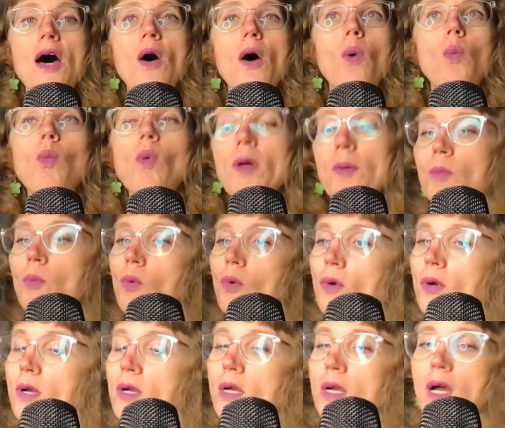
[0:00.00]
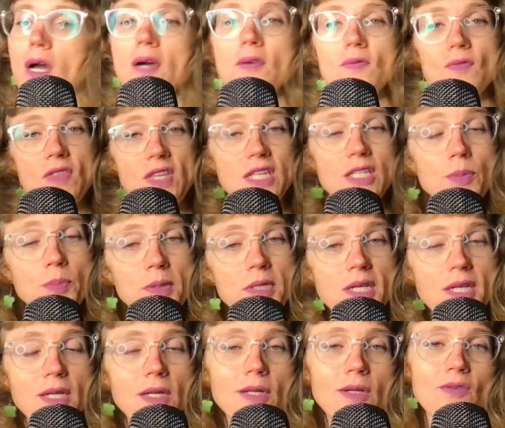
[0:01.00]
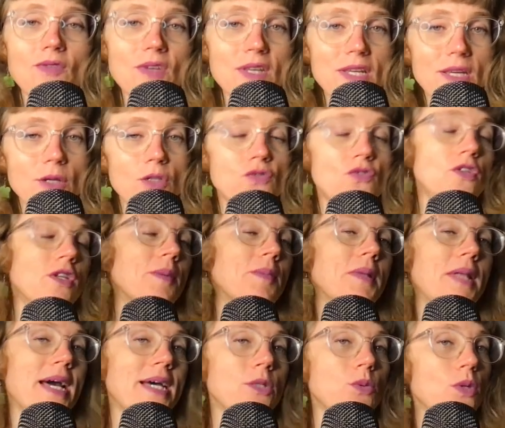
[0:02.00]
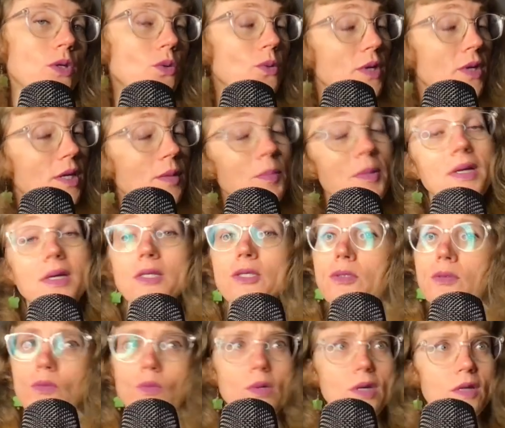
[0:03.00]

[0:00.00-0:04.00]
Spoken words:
one more of these particular videos for Double Aspect Week because we